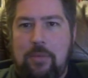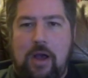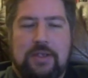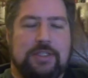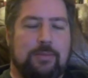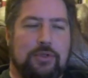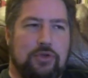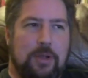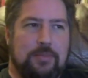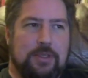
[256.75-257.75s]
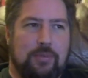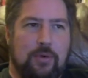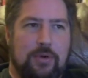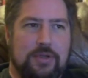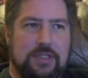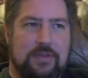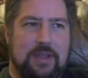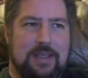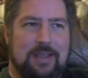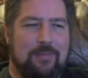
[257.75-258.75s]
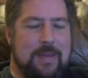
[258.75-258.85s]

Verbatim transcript: possible Trump supporters and thinking,